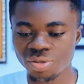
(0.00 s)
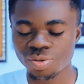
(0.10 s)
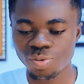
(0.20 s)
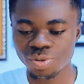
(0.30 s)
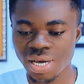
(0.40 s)

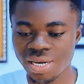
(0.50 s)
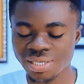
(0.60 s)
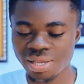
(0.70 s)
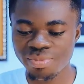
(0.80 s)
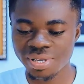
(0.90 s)
So that
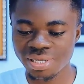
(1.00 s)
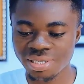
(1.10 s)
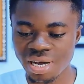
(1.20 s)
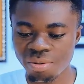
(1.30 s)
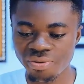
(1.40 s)
is the
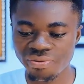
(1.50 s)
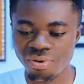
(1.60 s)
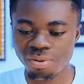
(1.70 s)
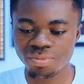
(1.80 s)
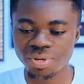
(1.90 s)
message coming
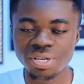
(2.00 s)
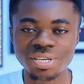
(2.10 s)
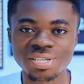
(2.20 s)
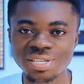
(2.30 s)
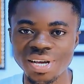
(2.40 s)
from
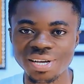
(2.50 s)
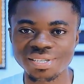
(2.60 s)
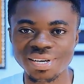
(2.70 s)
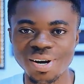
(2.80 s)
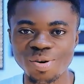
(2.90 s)

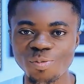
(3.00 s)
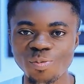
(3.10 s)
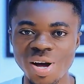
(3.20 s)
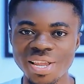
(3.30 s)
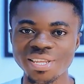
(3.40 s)
Shatta
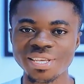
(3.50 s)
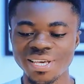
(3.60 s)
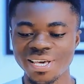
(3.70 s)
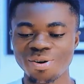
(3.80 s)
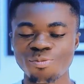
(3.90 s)
Wale.
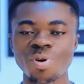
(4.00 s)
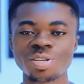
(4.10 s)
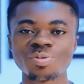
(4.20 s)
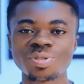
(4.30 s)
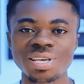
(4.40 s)

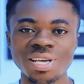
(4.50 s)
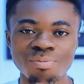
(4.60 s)
What do you think